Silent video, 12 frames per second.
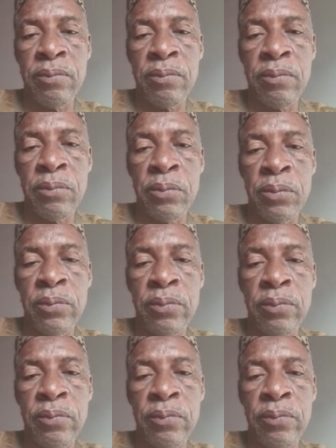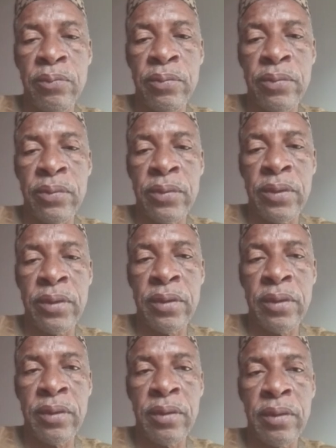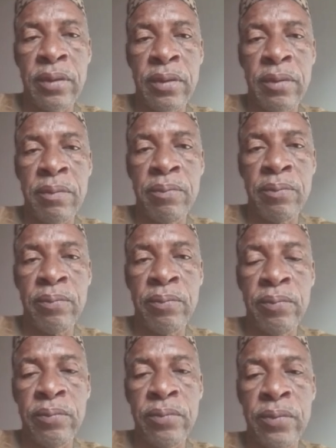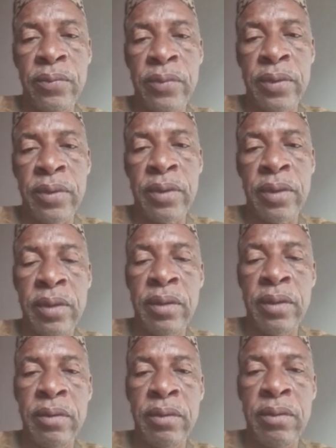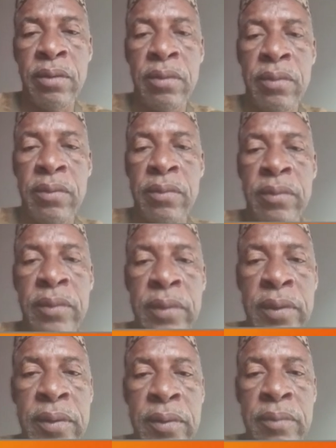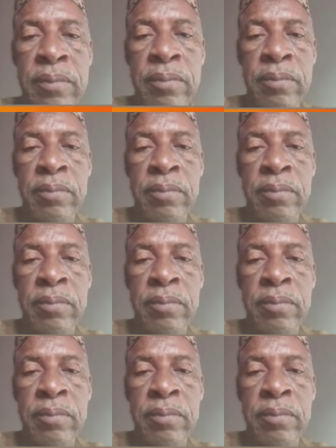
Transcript: (silent)